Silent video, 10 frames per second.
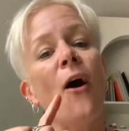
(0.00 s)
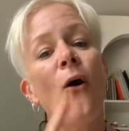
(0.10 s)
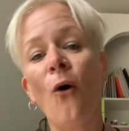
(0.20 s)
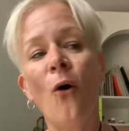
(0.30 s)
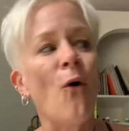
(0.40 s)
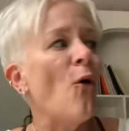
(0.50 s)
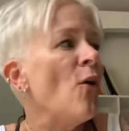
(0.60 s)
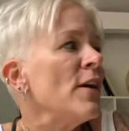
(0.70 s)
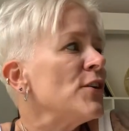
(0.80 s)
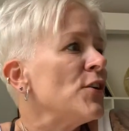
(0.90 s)

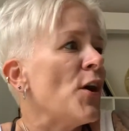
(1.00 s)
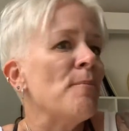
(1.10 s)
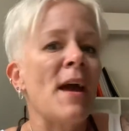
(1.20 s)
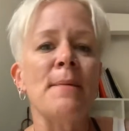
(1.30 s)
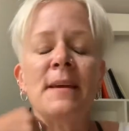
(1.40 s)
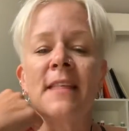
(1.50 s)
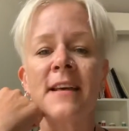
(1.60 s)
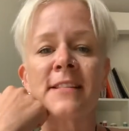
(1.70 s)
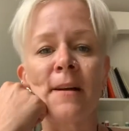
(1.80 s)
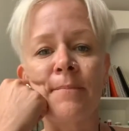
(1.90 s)
Or, maybe
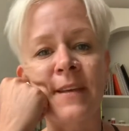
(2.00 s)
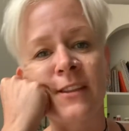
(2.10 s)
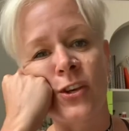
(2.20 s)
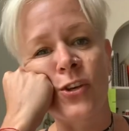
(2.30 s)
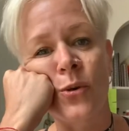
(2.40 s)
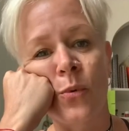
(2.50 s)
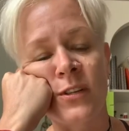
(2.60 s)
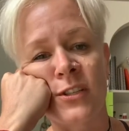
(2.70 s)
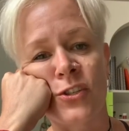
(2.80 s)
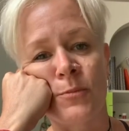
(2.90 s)
there's something that you
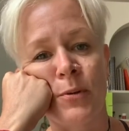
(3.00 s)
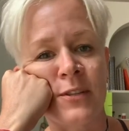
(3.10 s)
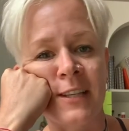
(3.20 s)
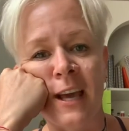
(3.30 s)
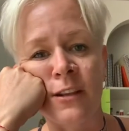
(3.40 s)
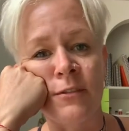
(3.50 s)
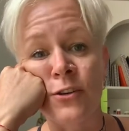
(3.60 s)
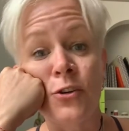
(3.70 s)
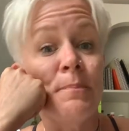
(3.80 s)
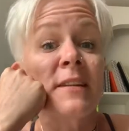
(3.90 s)
wanted to put together a
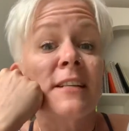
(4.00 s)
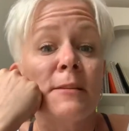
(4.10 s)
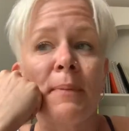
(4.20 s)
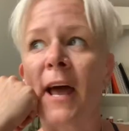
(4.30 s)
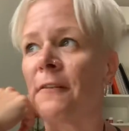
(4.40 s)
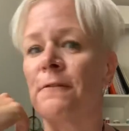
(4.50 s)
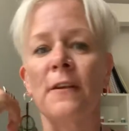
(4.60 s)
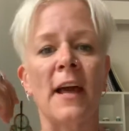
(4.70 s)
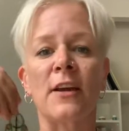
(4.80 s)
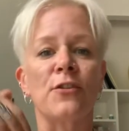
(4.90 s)
new business plan for,
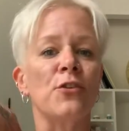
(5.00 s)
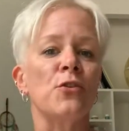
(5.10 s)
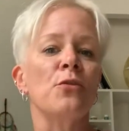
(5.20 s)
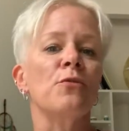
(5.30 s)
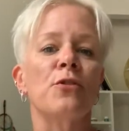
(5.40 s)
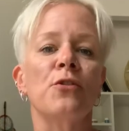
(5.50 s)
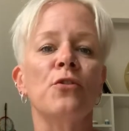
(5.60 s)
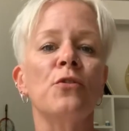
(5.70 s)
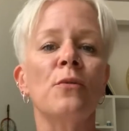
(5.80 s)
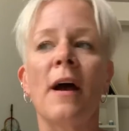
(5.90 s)
like the
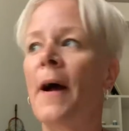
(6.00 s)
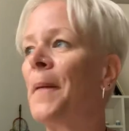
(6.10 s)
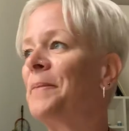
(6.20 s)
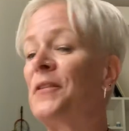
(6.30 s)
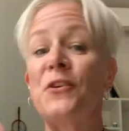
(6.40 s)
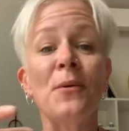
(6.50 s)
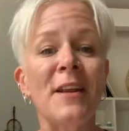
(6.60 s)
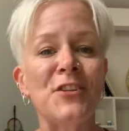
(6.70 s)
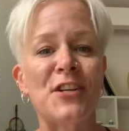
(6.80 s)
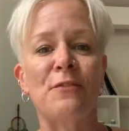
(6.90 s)
new
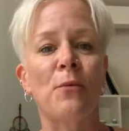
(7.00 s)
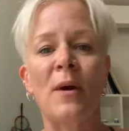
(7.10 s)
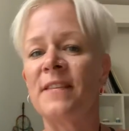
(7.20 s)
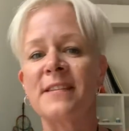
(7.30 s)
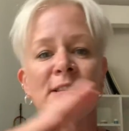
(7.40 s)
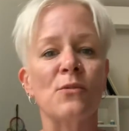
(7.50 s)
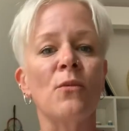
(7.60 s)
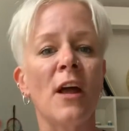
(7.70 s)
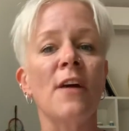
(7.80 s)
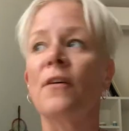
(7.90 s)
energy for when this is
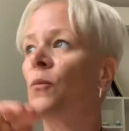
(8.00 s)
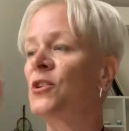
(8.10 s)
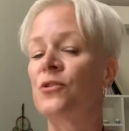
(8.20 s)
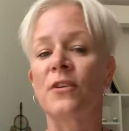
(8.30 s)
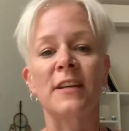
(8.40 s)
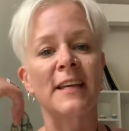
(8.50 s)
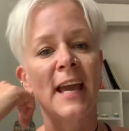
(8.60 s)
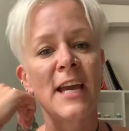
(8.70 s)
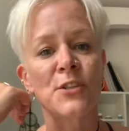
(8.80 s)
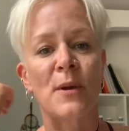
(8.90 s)
all over, which you can
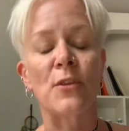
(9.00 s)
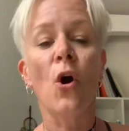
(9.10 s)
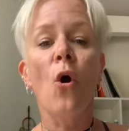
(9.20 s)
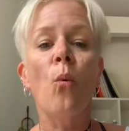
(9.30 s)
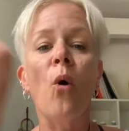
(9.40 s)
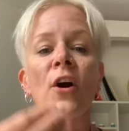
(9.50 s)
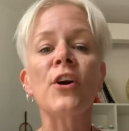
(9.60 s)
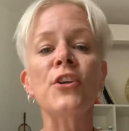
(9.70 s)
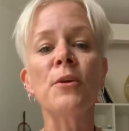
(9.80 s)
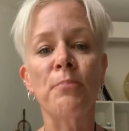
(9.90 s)
engage with. What
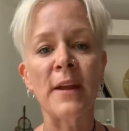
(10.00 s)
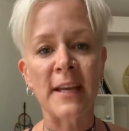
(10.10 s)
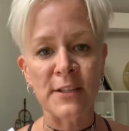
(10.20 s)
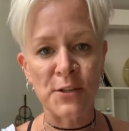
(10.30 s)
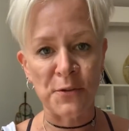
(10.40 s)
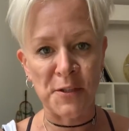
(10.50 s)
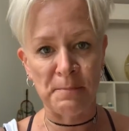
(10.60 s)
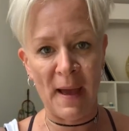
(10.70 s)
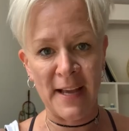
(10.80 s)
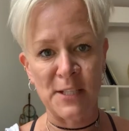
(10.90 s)
can you bring into your
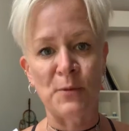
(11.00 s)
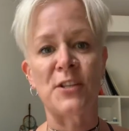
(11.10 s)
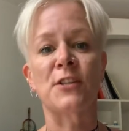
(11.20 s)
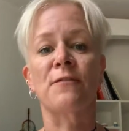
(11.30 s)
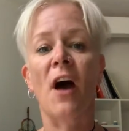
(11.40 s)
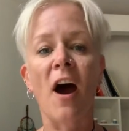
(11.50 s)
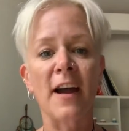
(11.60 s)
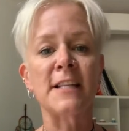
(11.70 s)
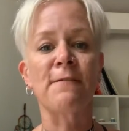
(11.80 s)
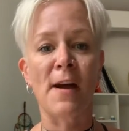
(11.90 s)
space, which is of the
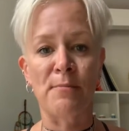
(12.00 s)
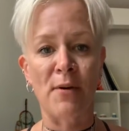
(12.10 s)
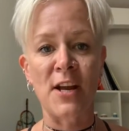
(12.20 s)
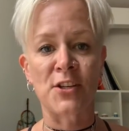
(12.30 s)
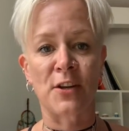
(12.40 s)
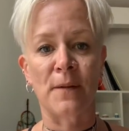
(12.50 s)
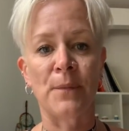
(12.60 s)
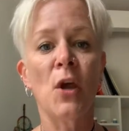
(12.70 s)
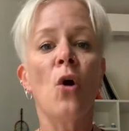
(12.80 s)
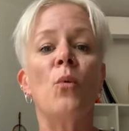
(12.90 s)
highest vibration,
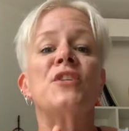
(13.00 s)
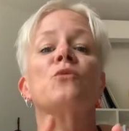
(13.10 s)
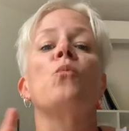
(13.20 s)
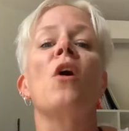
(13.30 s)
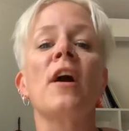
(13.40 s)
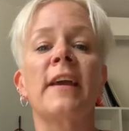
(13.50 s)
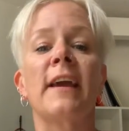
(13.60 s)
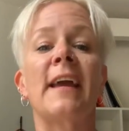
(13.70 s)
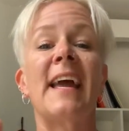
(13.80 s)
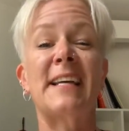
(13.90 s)
which is
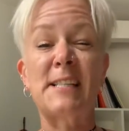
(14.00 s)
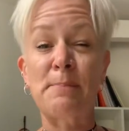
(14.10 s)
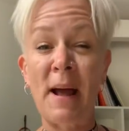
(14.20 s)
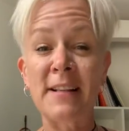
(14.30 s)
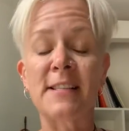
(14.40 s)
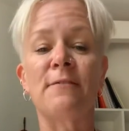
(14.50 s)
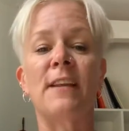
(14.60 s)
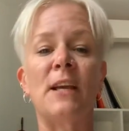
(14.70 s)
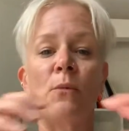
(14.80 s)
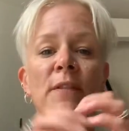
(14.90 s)
working
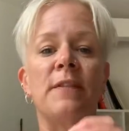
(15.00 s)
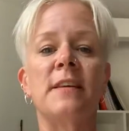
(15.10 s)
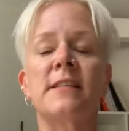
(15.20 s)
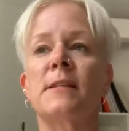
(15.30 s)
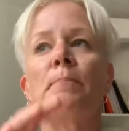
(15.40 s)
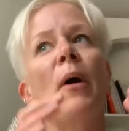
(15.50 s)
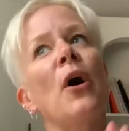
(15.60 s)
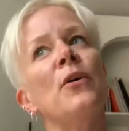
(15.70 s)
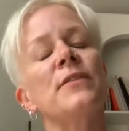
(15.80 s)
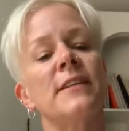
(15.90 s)
expansively with this
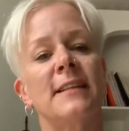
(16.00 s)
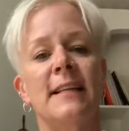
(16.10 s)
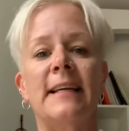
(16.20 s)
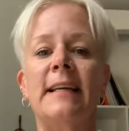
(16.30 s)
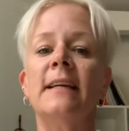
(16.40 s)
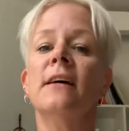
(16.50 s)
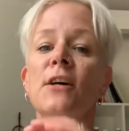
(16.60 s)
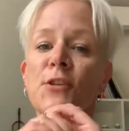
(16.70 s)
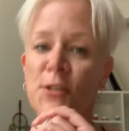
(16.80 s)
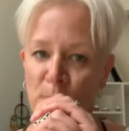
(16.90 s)
supposedly
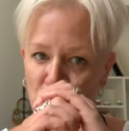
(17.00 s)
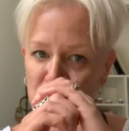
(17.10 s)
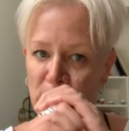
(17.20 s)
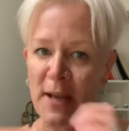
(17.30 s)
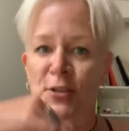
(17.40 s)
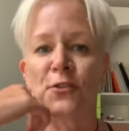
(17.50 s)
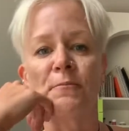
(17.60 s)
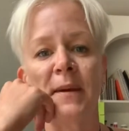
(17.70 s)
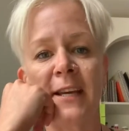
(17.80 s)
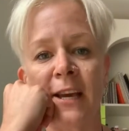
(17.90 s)
small space you've
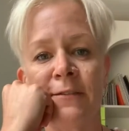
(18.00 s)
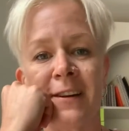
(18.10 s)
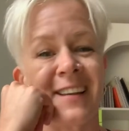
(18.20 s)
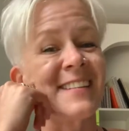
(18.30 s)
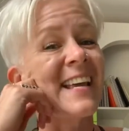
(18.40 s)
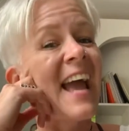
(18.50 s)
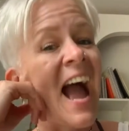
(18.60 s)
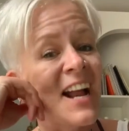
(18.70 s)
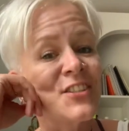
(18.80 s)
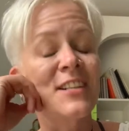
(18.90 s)
been given? Because
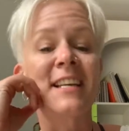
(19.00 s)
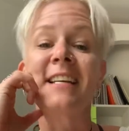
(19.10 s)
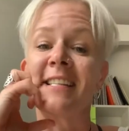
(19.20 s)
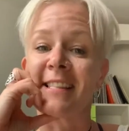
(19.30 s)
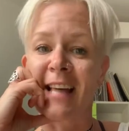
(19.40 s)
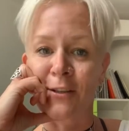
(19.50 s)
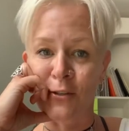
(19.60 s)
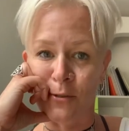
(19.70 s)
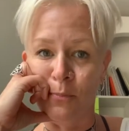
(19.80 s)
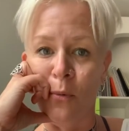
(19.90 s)
actually, is it that
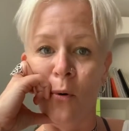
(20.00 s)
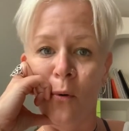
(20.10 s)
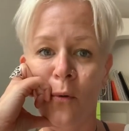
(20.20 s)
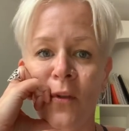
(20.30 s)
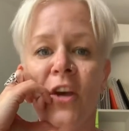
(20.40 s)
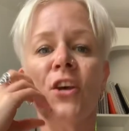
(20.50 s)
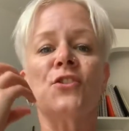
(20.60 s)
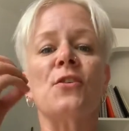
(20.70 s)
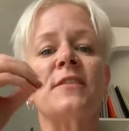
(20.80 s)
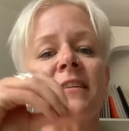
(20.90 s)
small?
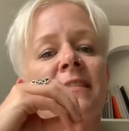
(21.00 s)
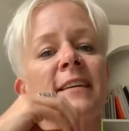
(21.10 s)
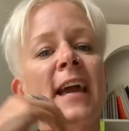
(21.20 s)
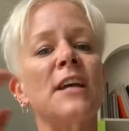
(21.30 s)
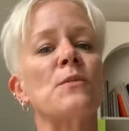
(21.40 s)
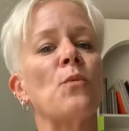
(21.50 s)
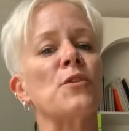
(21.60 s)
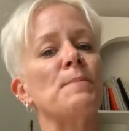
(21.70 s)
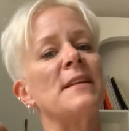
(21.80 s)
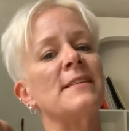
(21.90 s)
So disengage with
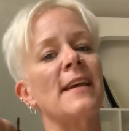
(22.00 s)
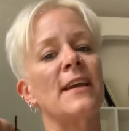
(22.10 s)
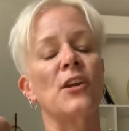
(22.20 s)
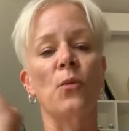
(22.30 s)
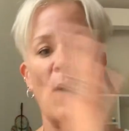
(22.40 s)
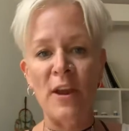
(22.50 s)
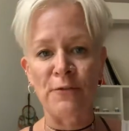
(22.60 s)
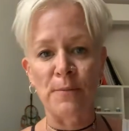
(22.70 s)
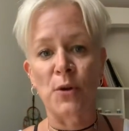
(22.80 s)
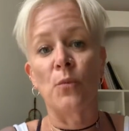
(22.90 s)
what's been taken away
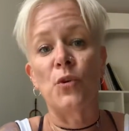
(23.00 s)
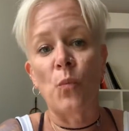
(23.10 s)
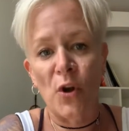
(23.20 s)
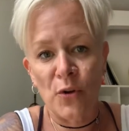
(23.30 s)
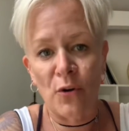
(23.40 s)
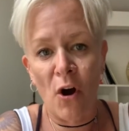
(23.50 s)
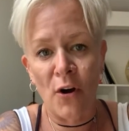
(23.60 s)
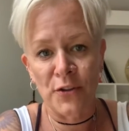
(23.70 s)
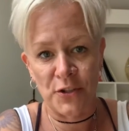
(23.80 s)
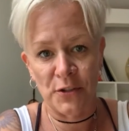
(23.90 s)
from you and what you
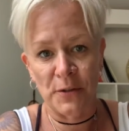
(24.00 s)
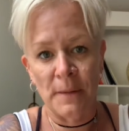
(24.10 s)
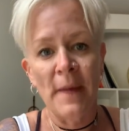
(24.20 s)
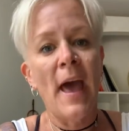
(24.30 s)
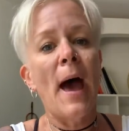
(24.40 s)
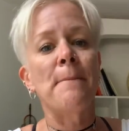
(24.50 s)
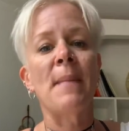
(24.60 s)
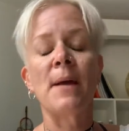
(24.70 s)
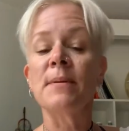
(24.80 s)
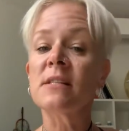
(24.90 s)
can't do, and
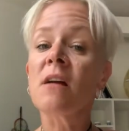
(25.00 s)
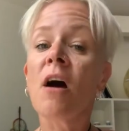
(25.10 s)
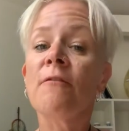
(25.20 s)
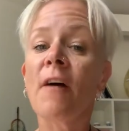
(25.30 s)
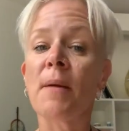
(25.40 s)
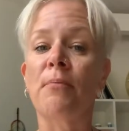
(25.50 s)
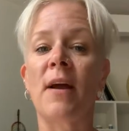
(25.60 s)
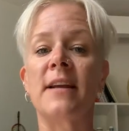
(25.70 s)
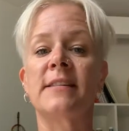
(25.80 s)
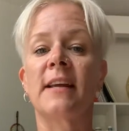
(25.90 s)
maybe start
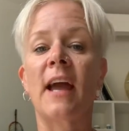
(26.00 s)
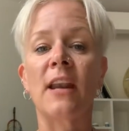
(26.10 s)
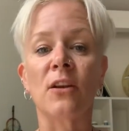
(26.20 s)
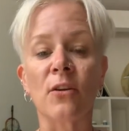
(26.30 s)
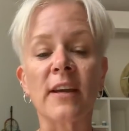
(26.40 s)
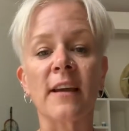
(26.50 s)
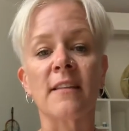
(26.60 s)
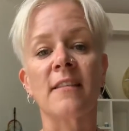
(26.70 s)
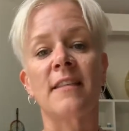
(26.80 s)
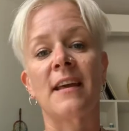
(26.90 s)
vibrating and looking at
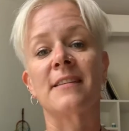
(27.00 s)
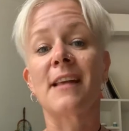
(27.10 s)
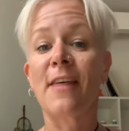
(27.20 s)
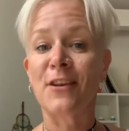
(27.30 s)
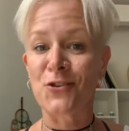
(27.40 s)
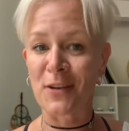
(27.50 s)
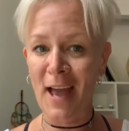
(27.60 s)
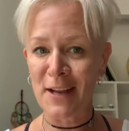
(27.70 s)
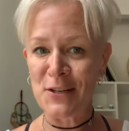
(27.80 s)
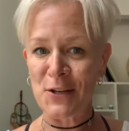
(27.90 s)
the things that you
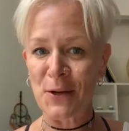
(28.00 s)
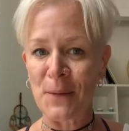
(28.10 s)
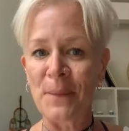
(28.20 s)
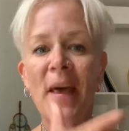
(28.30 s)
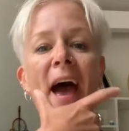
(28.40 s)
can do.